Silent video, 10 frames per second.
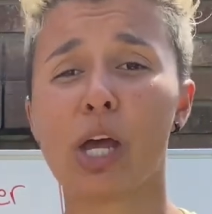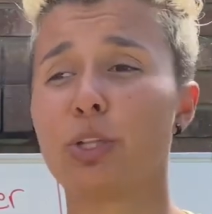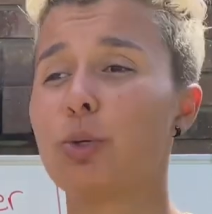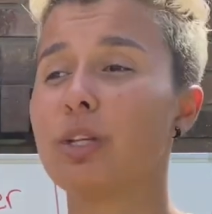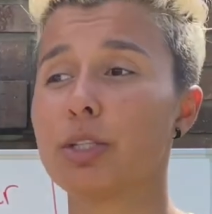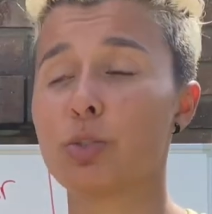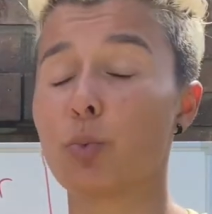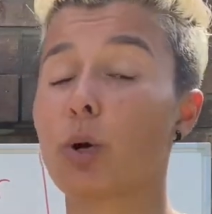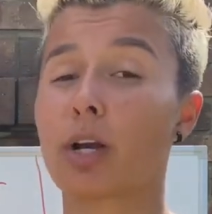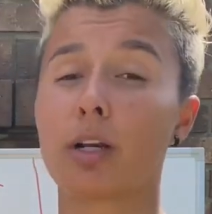Do you need to
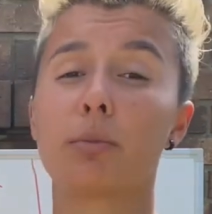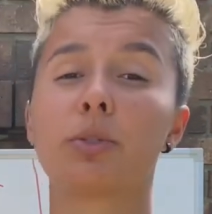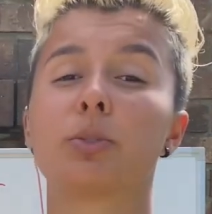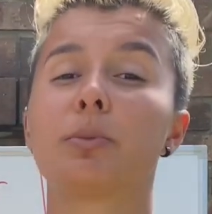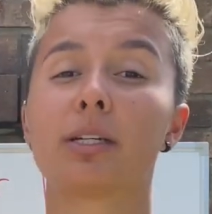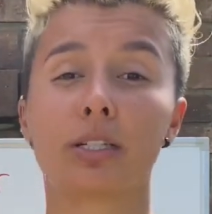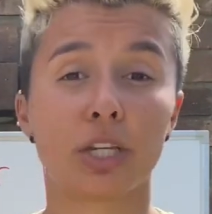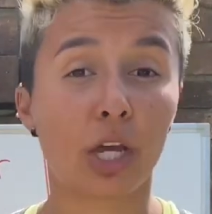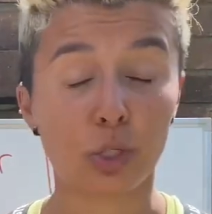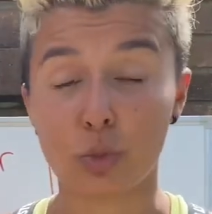work on a muscle because
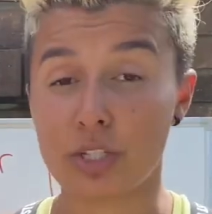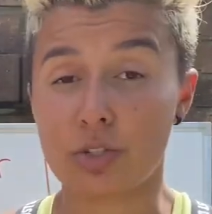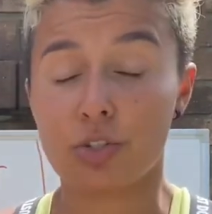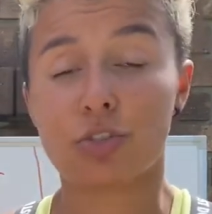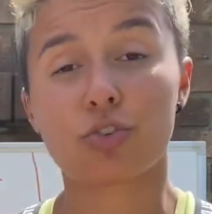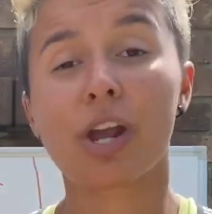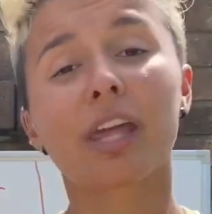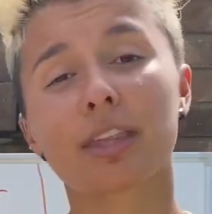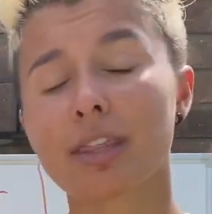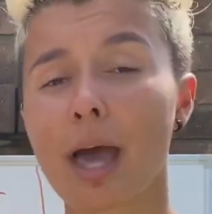you need to
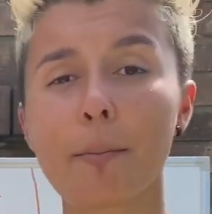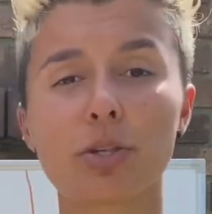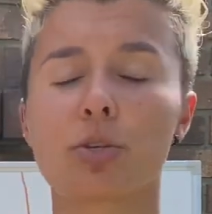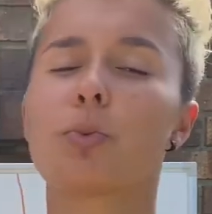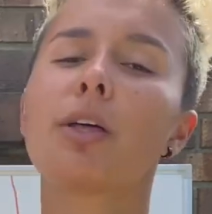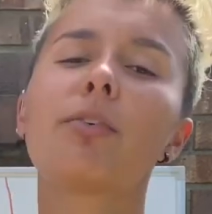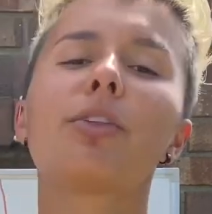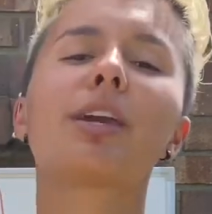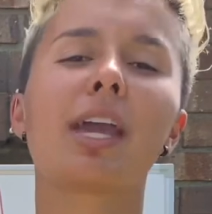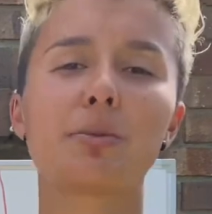strengthen that muscle? Whatever
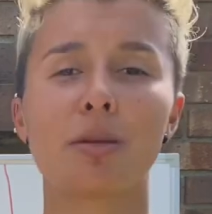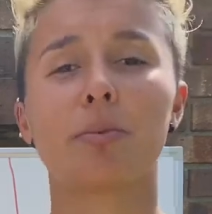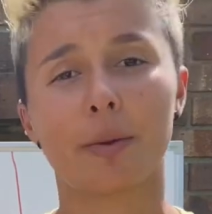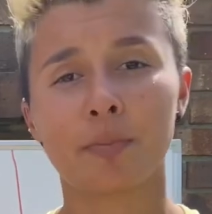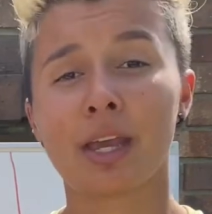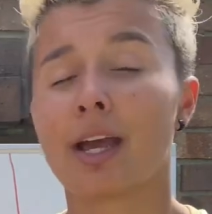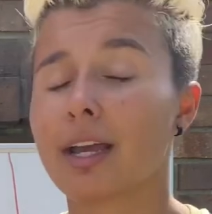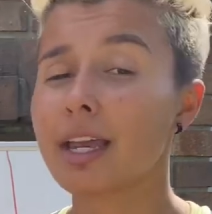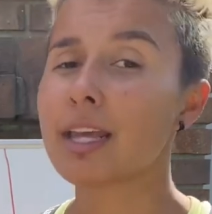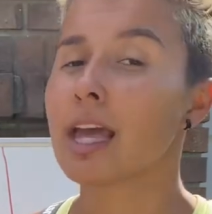the case may be.
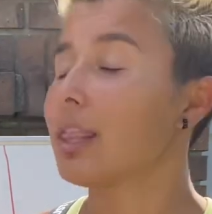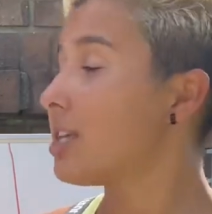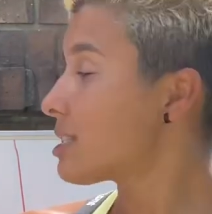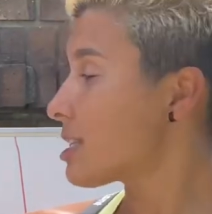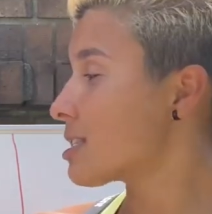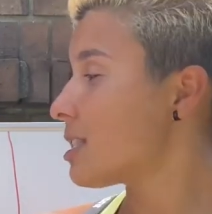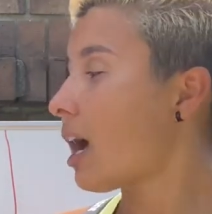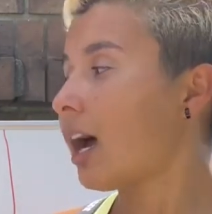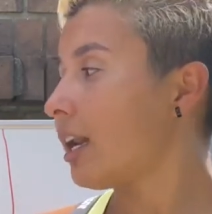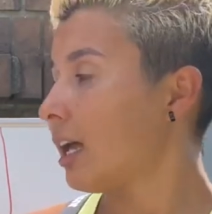Again, this is
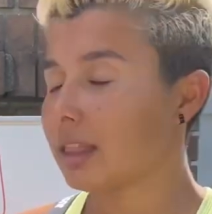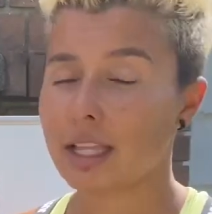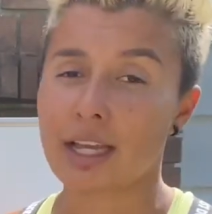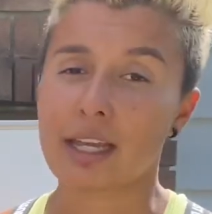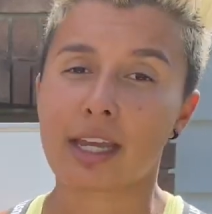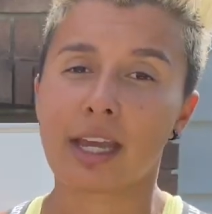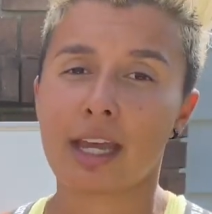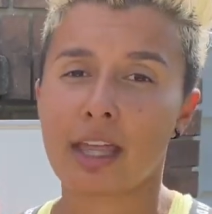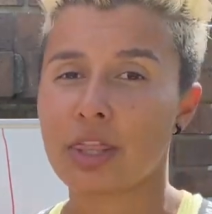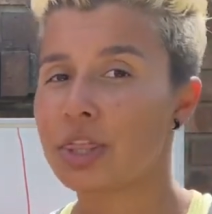not like
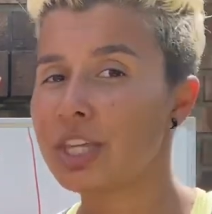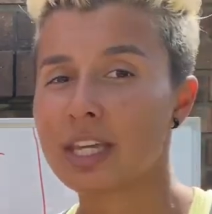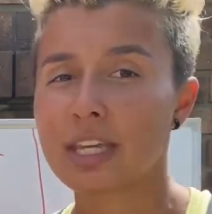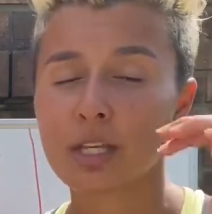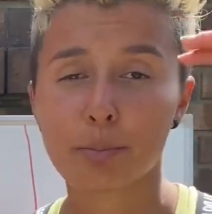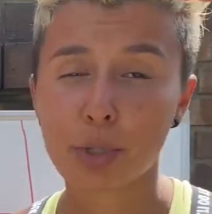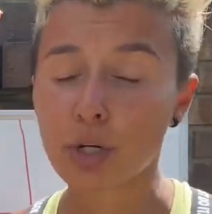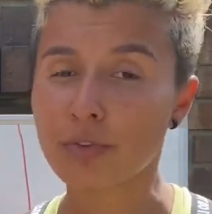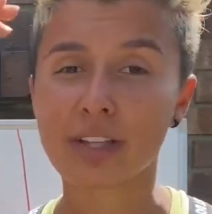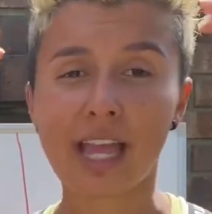the
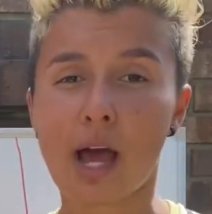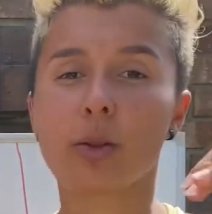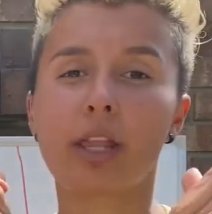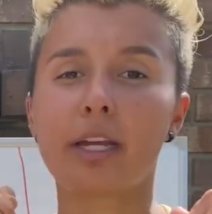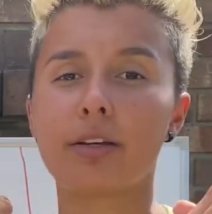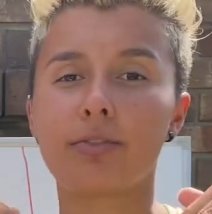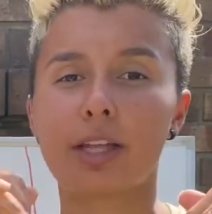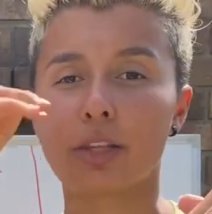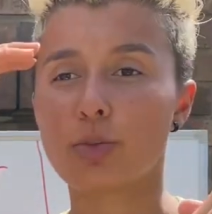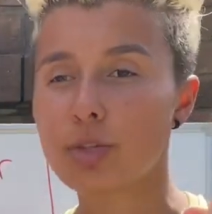perfect outline of
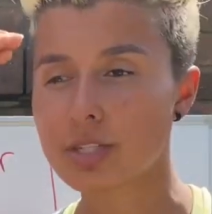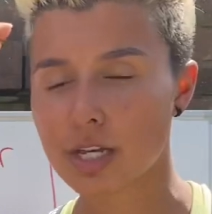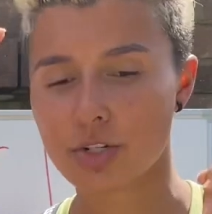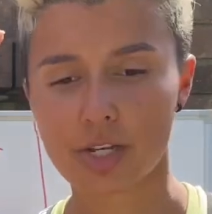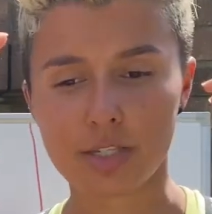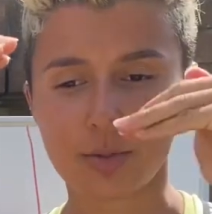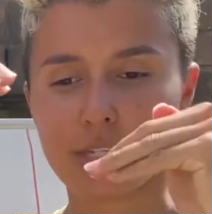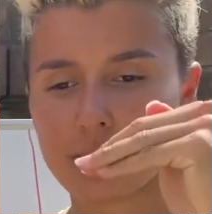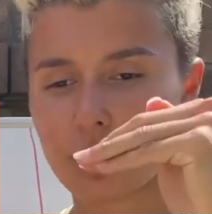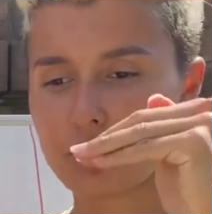like, do this exercise, do
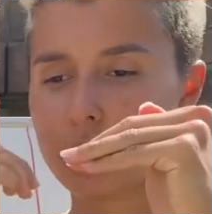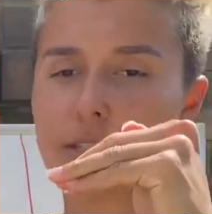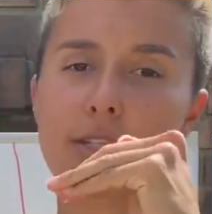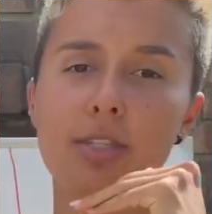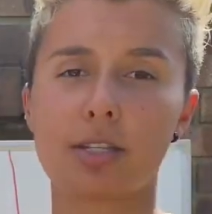this exercise, and this.